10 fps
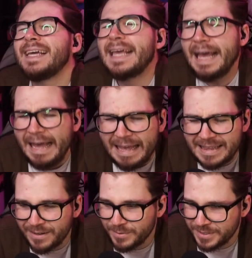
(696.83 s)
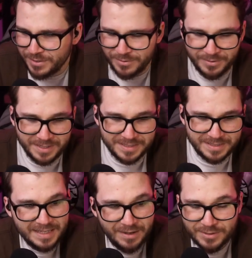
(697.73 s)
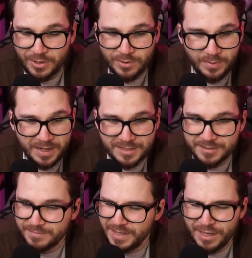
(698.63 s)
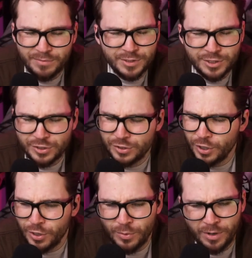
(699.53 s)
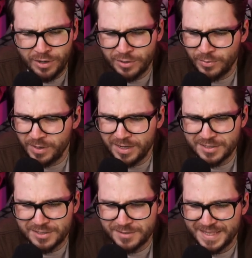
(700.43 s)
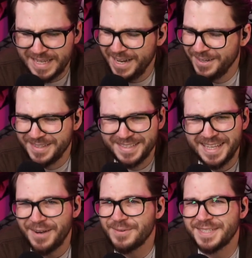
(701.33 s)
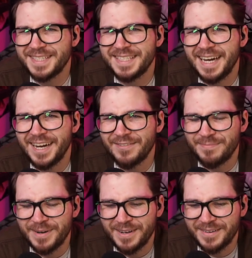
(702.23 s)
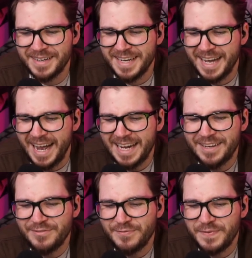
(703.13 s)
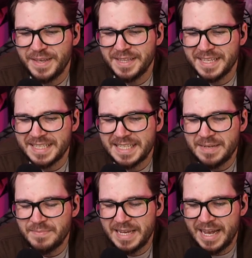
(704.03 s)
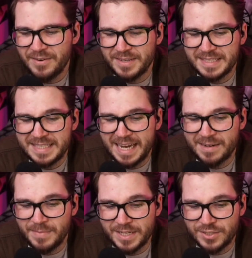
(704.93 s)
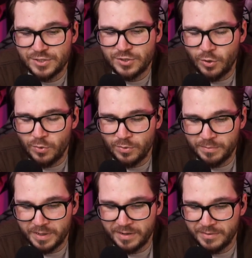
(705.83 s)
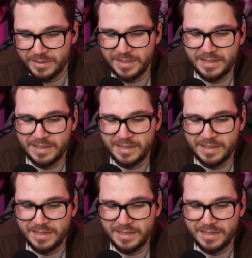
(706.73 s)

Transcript: God, that was so cringe. That was hard to watch. It was so hard to watch. That was tough, bro. I could feel it deep down inside of my soul, bro.